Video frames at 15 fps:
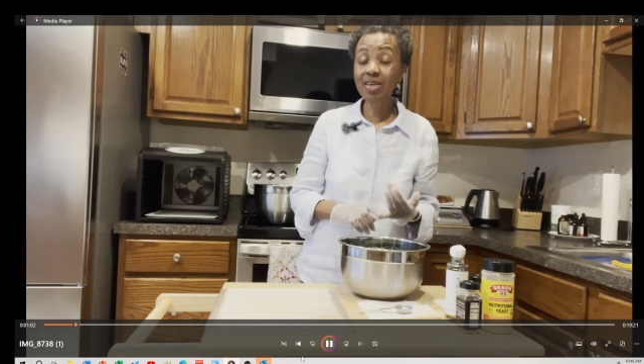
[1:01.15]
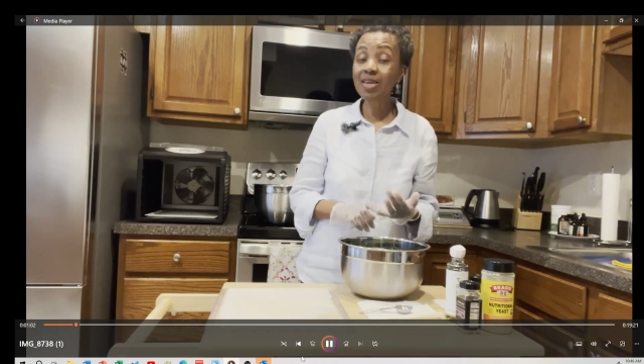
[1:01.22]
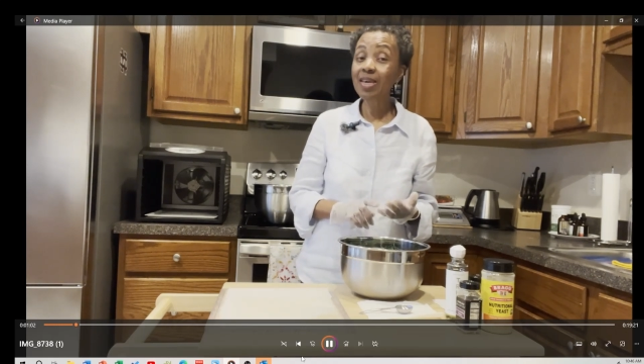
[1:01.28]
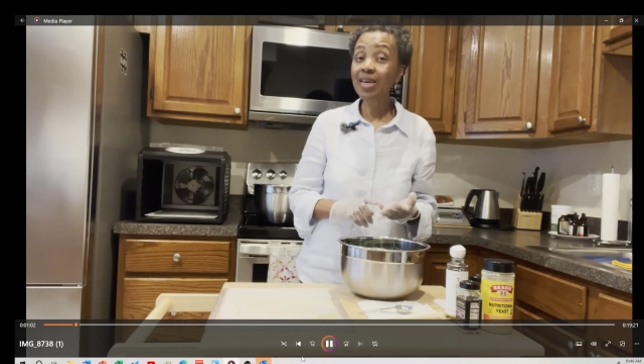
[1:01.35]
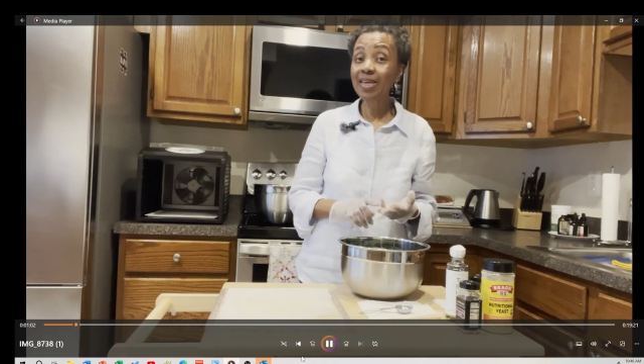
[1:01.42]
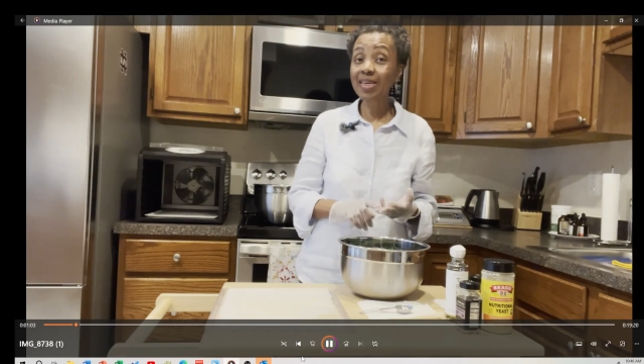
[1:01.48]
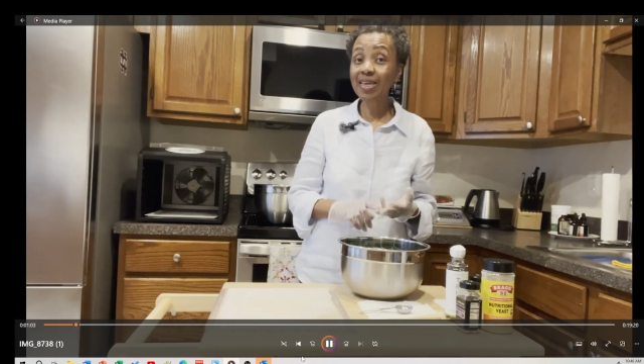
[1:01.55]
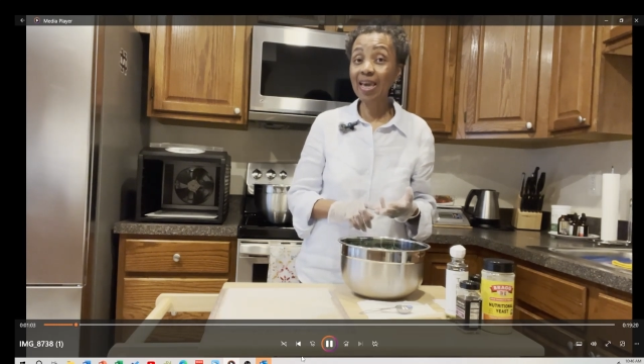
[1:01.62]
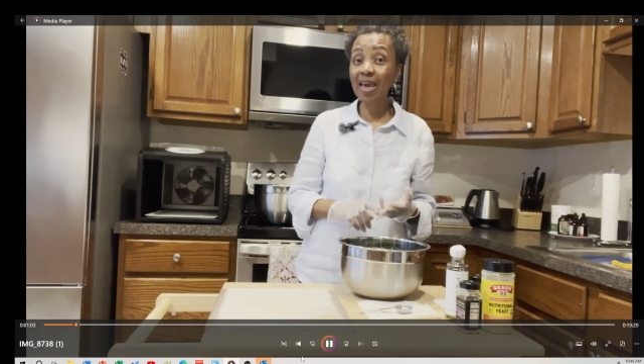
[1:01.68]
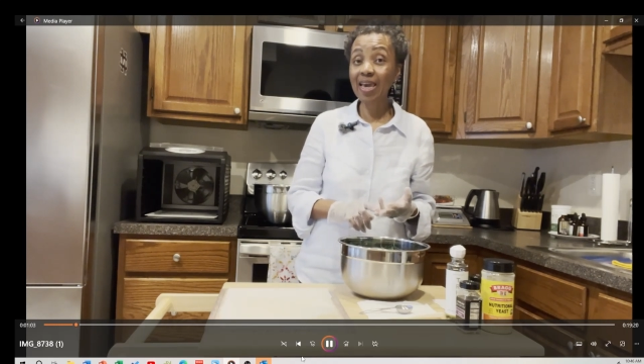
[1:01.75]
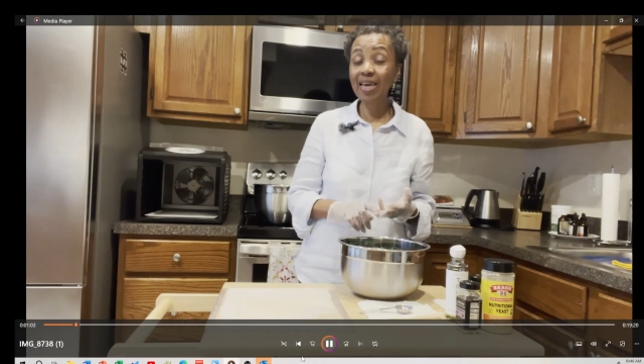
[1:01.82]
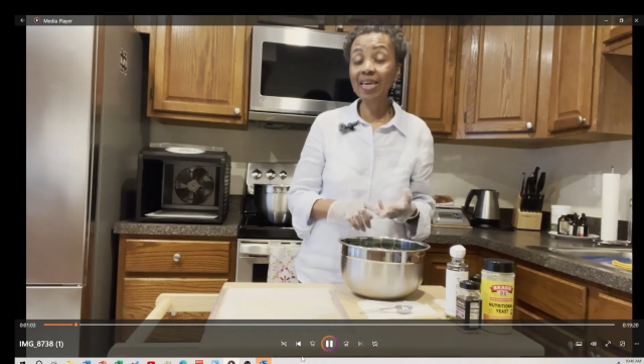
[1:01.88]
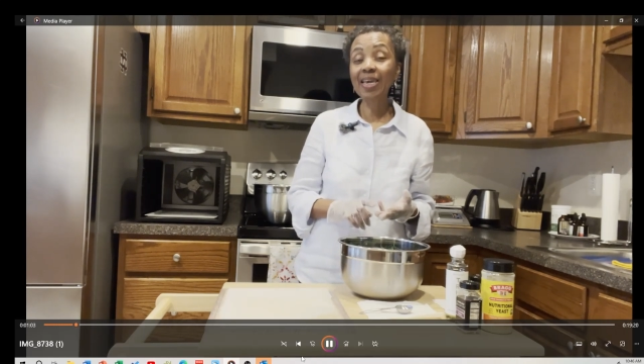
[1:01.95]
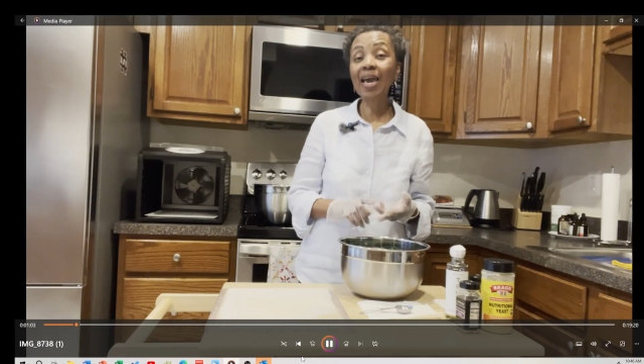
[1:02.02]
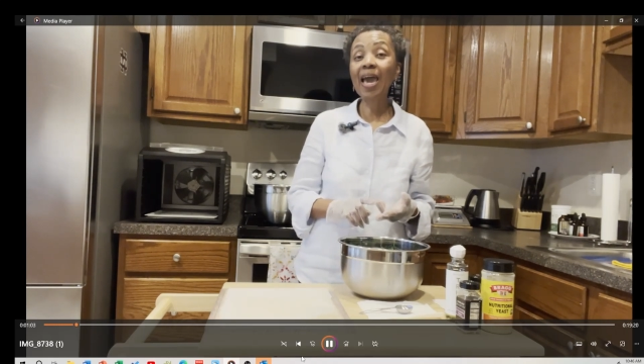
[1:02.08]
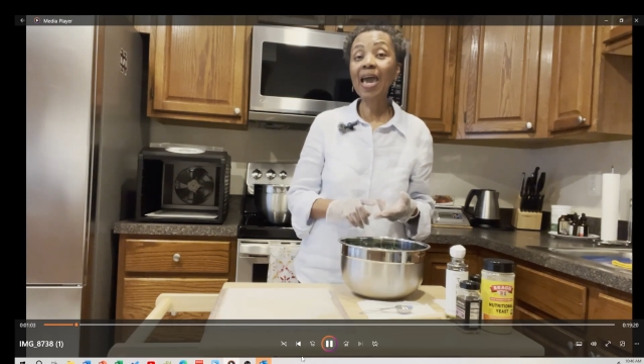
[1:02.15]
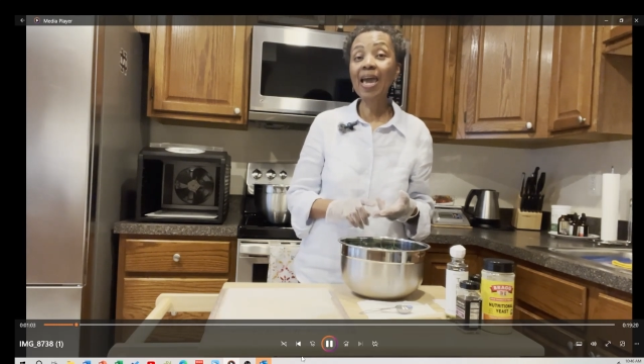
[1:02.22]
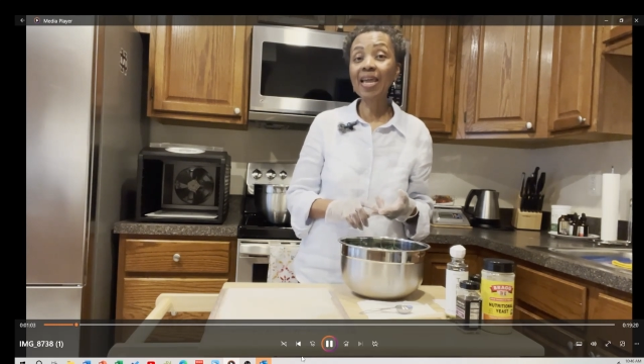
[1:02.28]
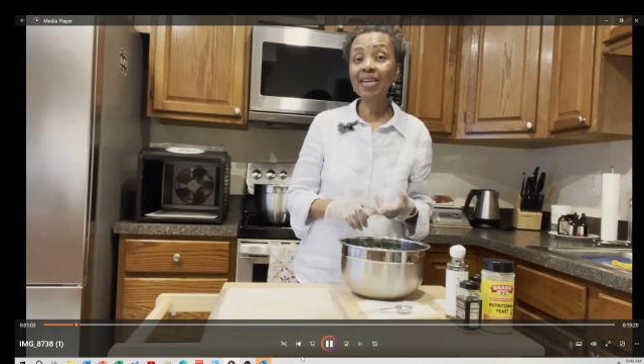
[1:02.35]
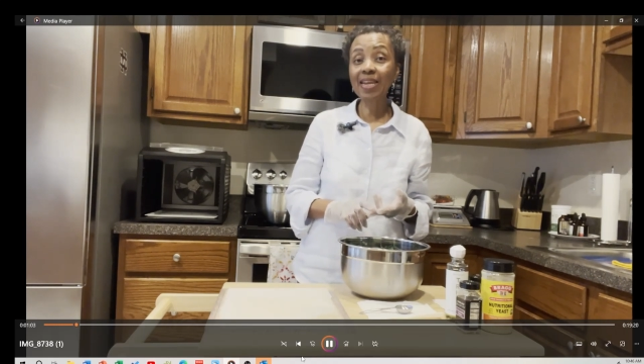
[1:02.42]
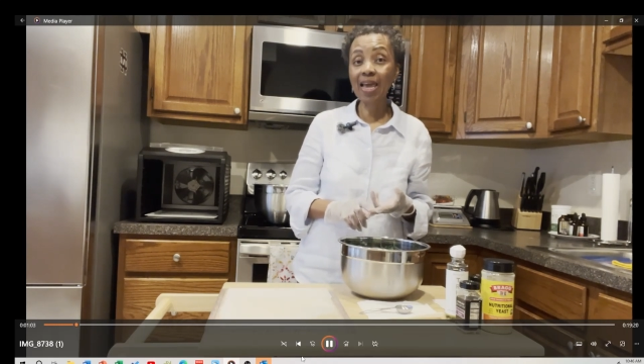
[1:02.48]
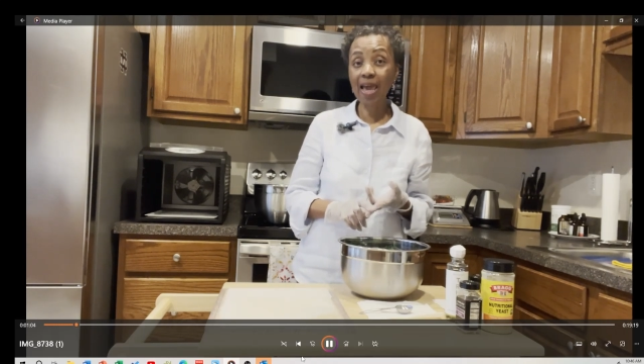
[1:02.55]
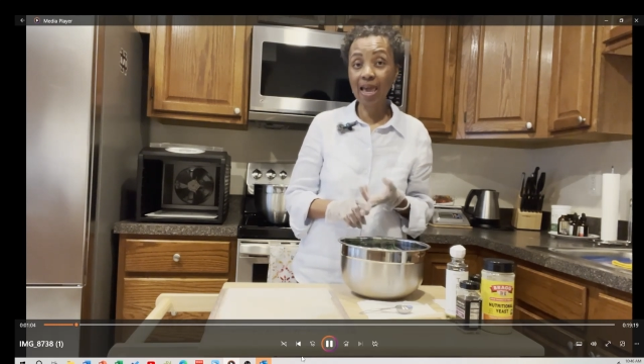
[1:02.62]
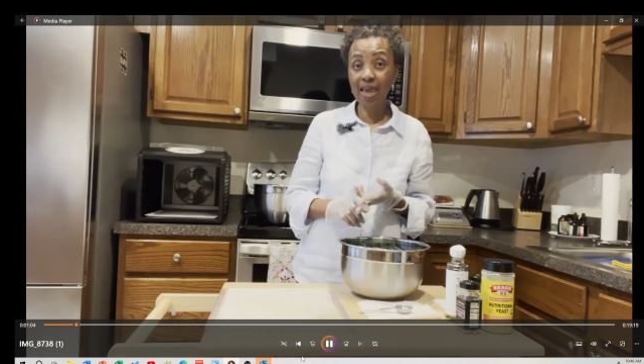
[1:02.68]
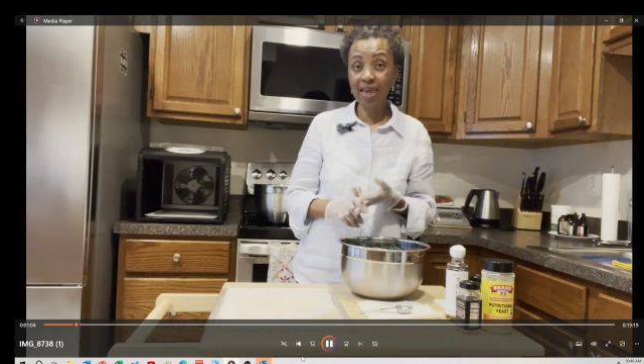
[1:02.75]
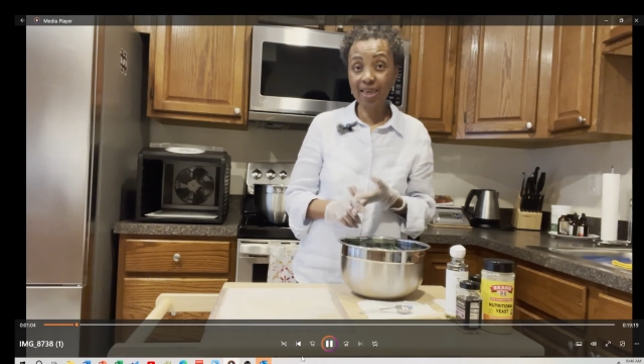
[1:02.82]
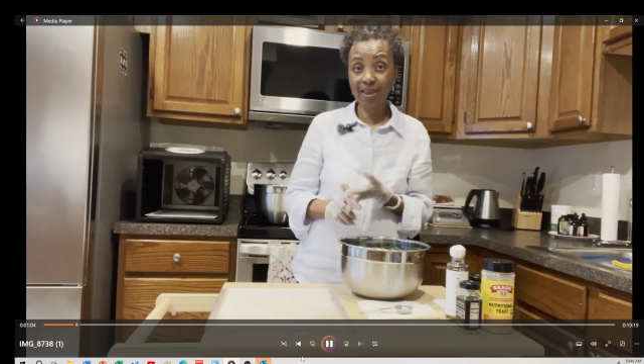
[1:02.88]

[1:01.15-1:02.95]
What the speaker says: K, and A.